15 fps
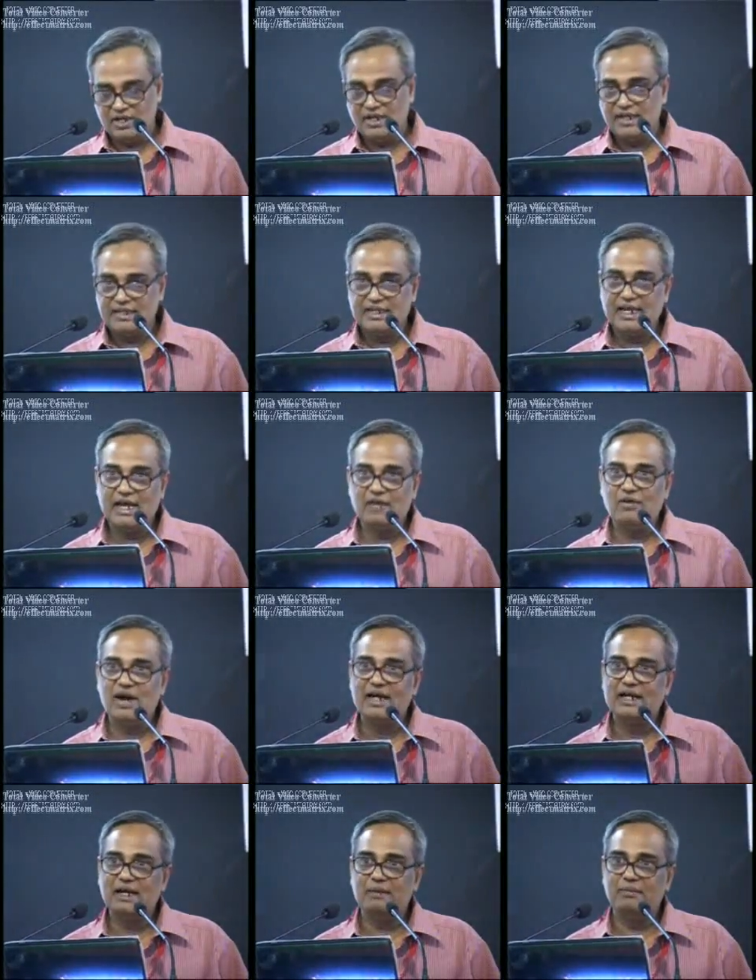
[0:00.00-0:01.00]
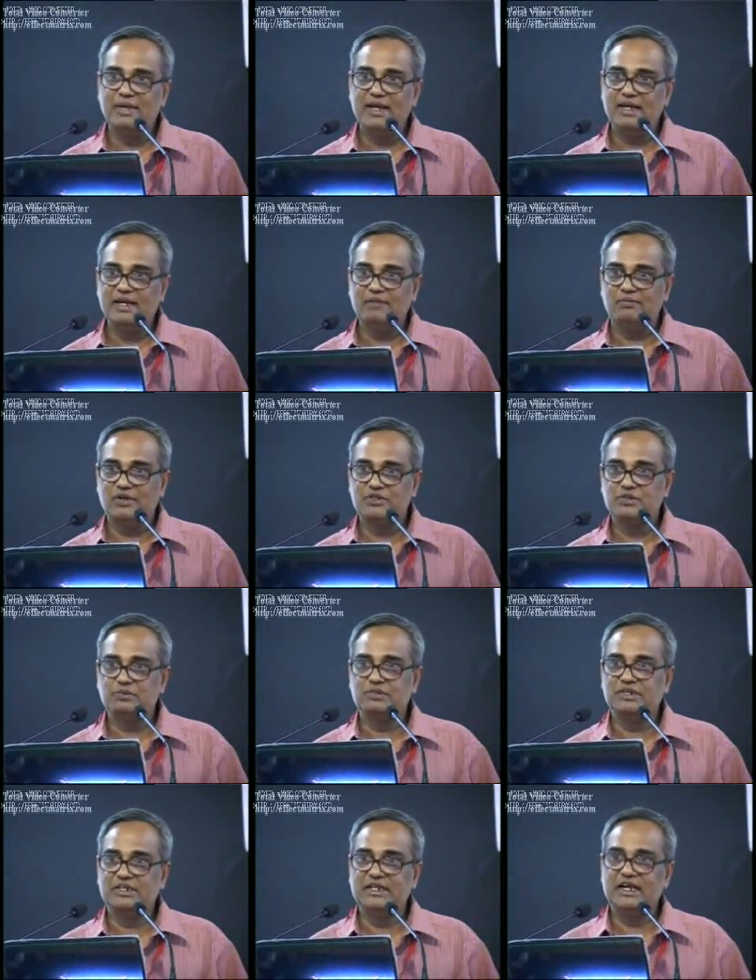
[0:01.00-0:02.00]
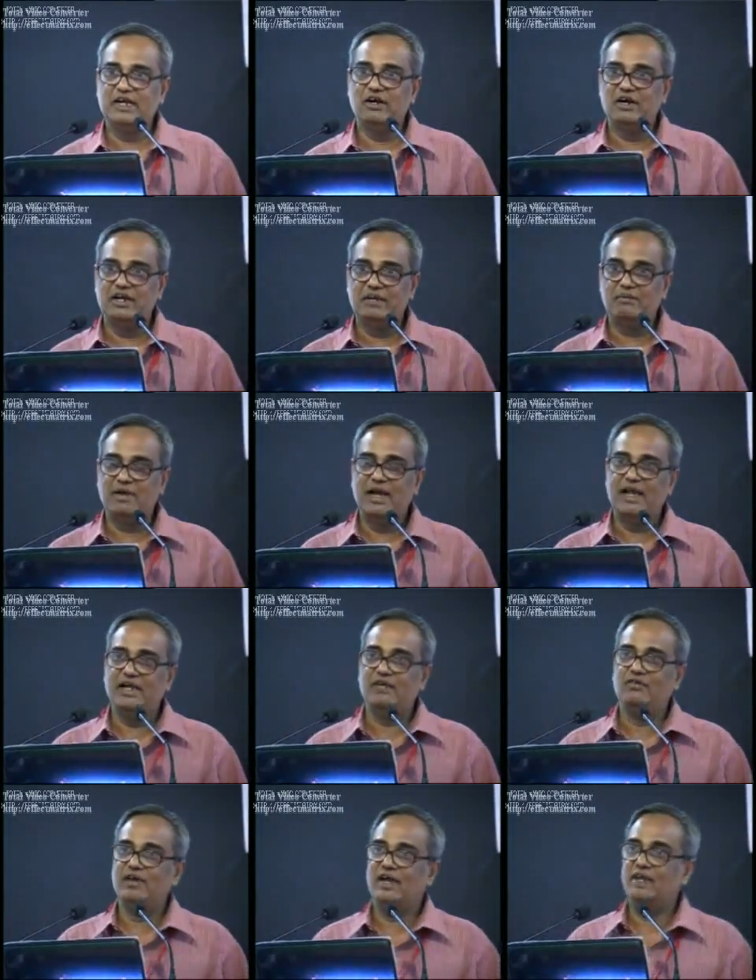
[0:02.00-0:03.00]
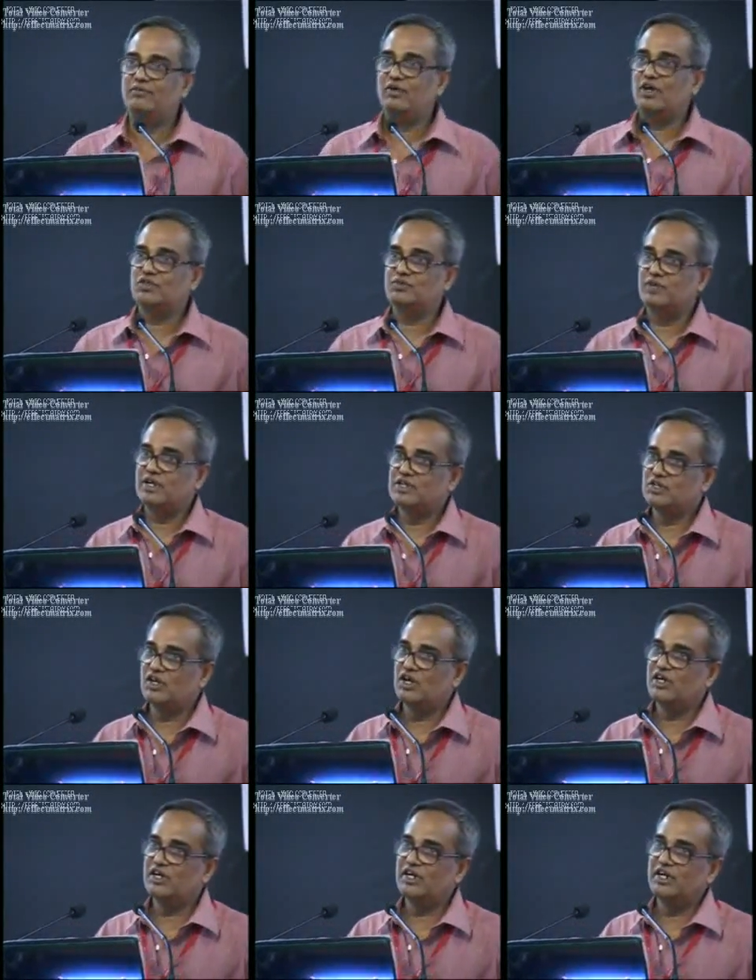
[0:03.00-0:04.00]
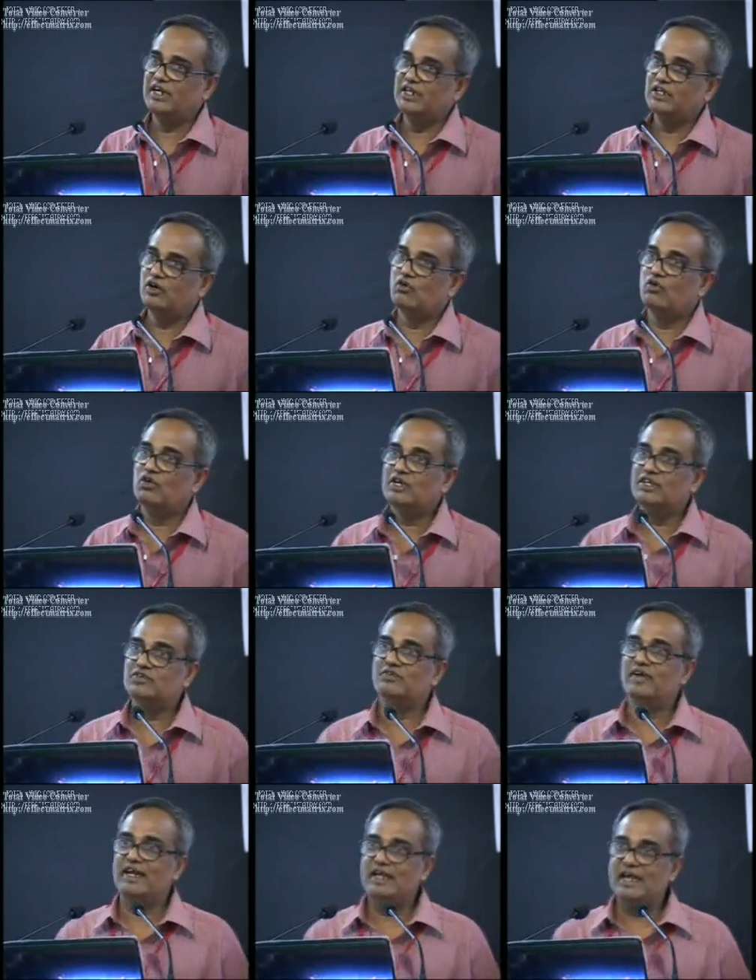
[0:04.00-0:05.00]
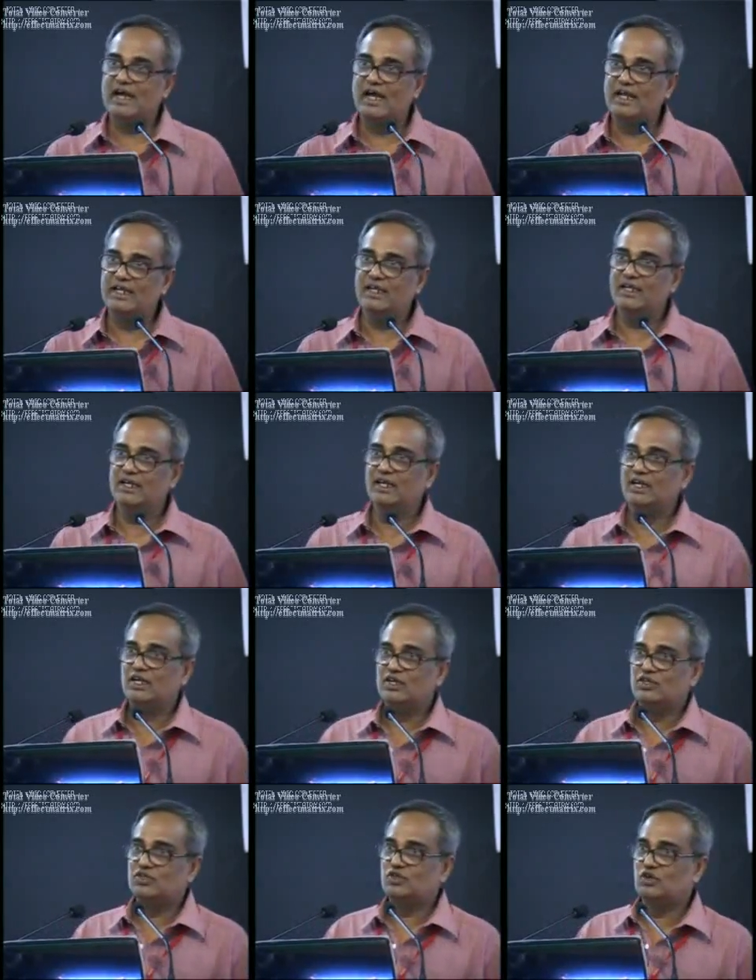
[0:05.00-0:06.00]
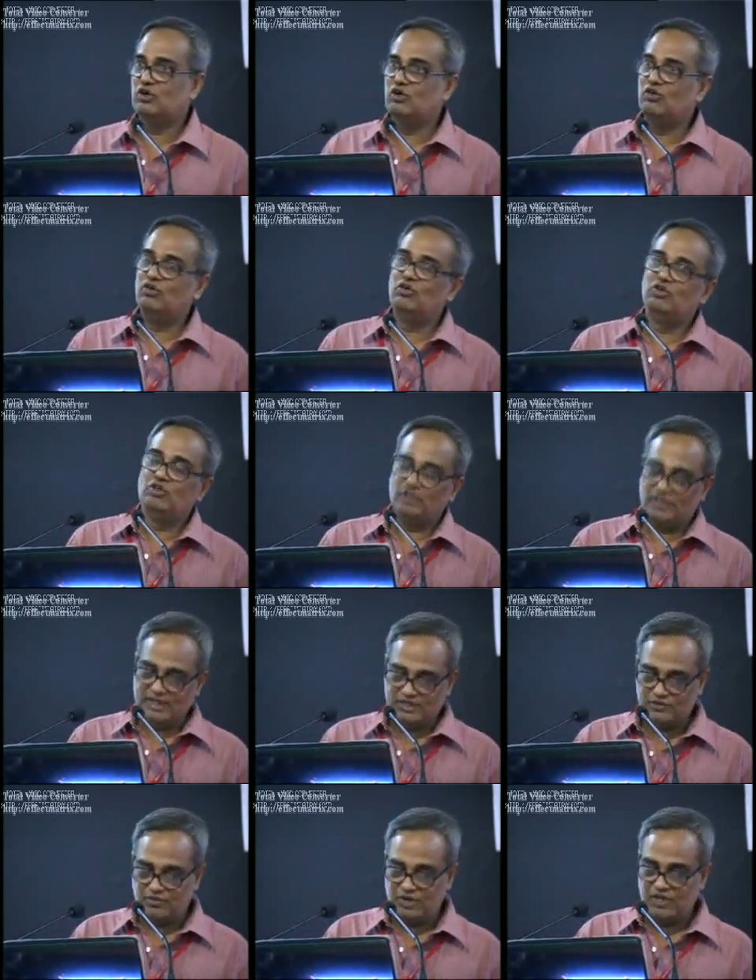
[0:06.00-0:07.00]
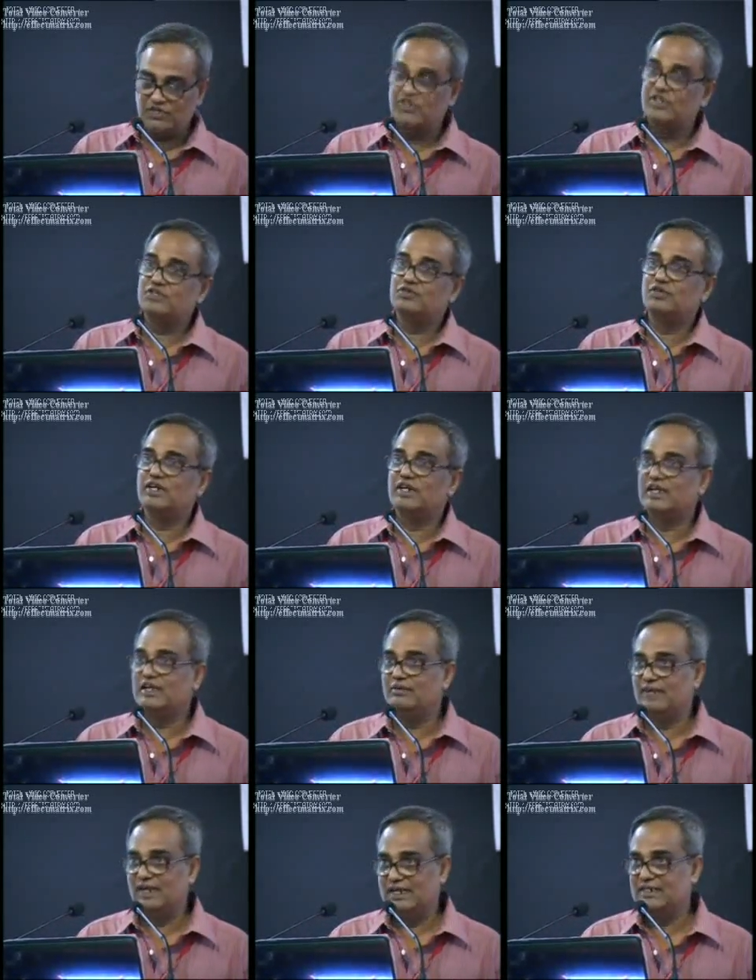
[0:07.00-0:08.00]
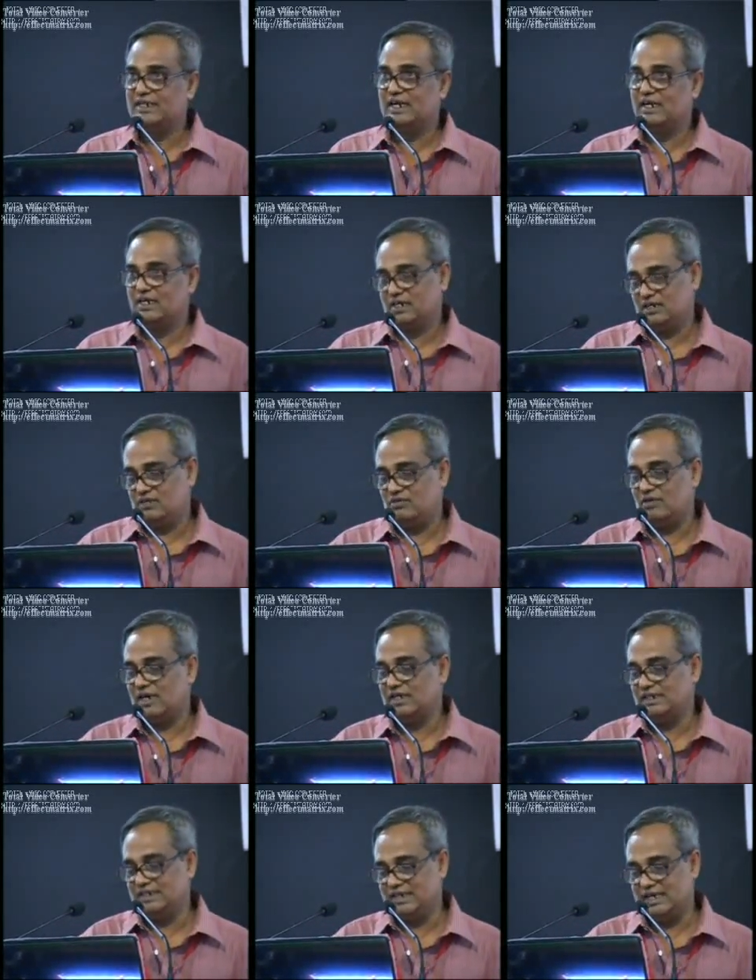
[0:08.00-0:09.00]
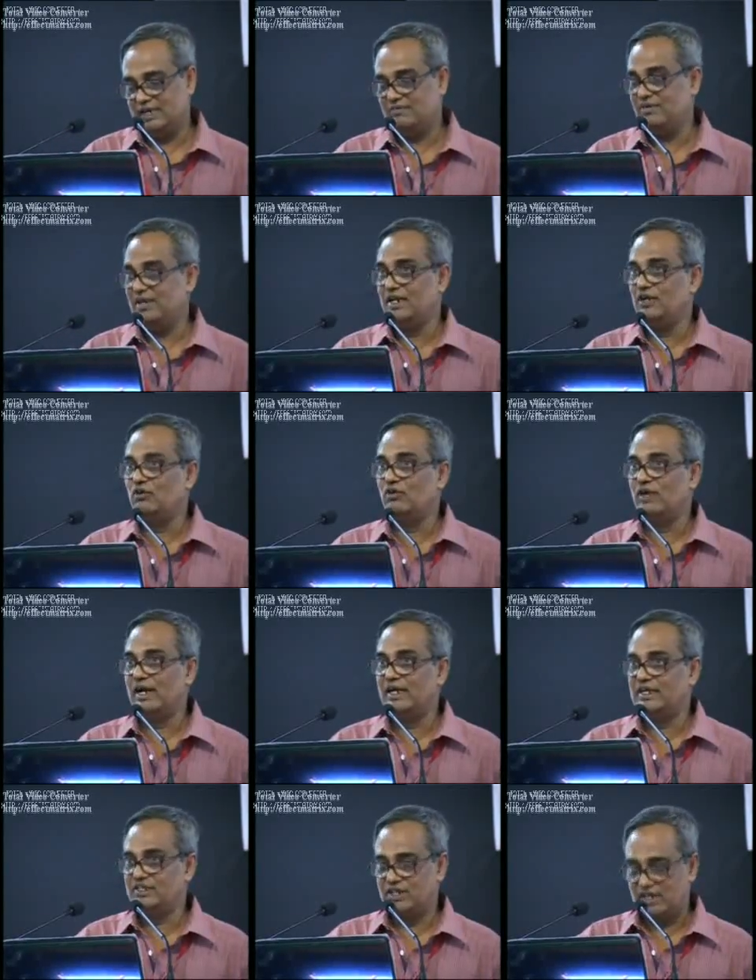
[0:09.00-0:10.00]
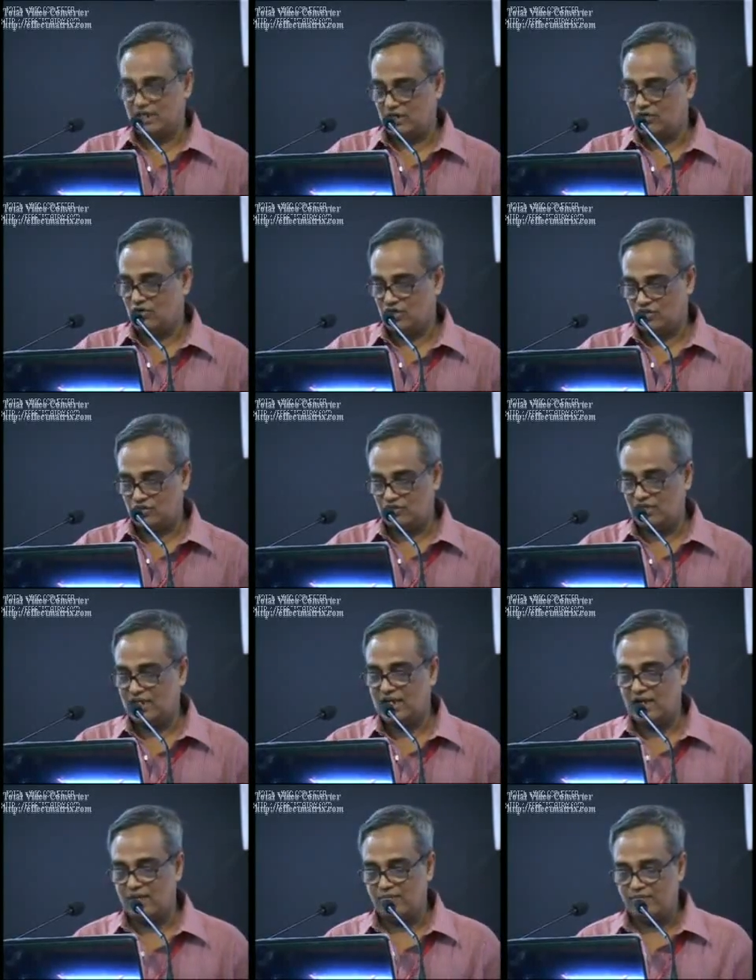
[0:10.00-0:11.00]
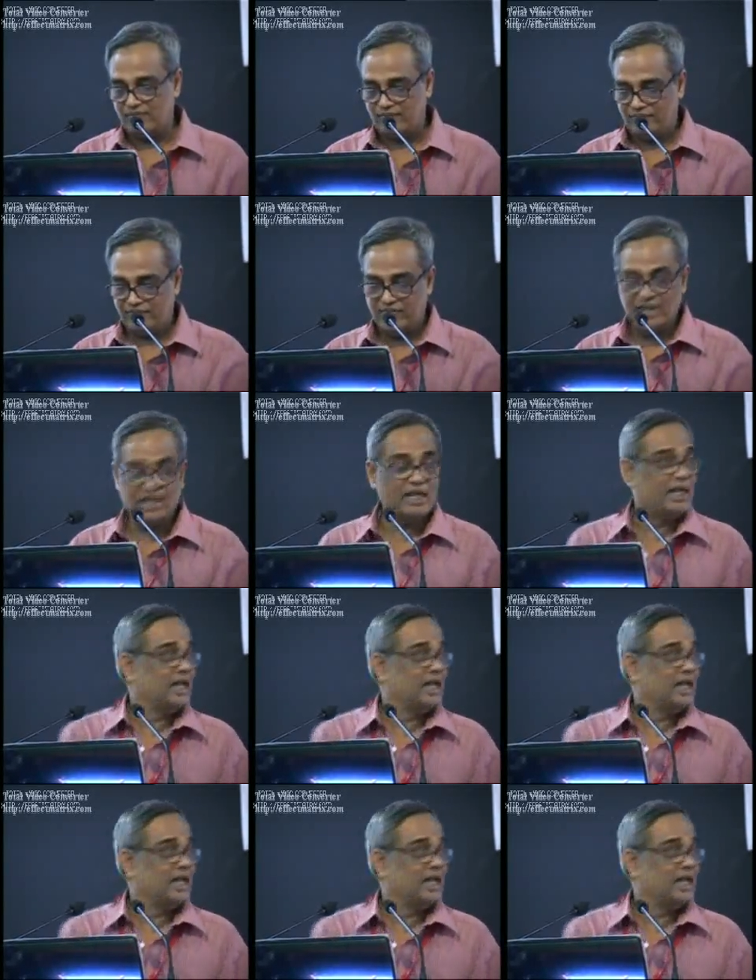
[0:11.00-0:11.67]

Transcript: Because there what happened, possibly they got a mine where phosphorus content in the ore is very high. So this process will give a result, what is there to be no additional cost will come.